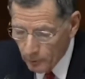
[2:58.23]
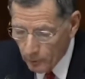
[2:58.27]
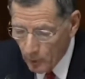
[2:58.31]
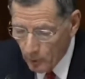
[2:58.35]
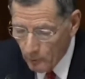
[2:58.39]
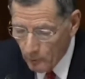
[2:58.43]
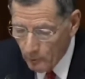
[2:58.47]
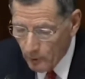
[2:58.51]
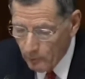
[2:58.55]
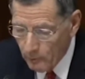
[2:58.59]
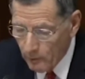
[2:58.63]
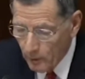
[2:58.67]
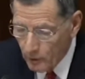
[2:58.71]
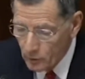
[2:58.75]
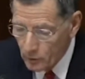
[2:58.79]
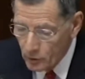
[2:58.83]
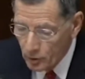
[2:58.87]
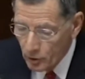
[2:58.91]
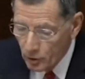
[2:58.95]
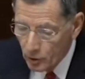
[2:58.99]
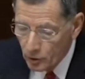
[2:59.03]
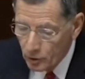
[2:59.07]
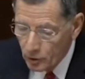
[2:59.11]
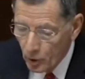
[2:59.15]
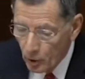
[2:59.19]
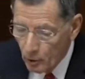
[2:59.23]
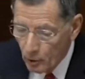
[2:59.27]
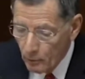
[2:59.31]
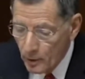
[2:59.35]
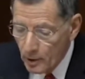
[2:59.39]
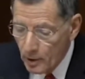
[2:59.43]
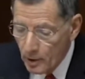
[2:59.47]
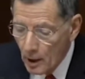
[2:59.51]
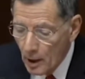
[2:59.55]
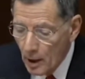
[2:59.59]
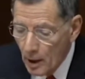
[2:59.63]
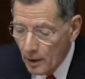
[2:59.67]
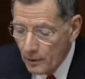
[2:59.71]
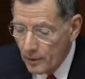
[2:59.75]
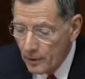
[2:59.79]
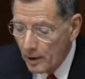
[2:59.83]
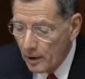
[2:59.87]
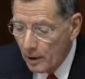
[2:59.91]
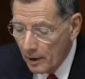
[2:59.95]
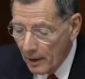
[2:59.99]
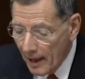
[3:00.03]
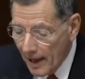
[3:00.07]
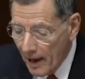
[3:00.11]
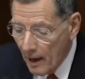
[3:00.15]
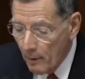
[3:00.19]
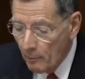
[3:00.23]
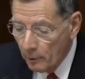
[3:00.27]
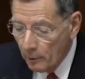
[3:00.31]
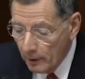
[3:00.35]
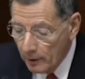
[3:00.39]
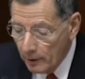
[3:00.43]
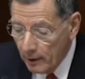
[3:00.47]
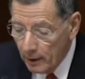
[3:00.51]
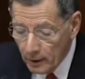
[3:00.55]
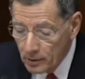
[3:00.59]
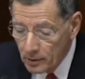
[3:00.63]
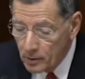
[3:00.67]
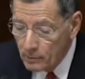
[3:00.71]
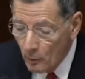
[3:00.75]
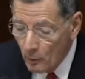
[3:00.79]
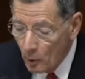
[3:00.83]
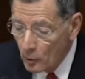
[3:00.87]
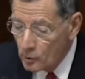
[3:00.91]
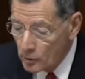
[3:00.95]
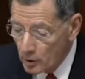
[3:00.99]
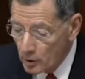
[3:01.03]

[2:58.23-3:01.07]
the Department of Energy, determined that a lab leak is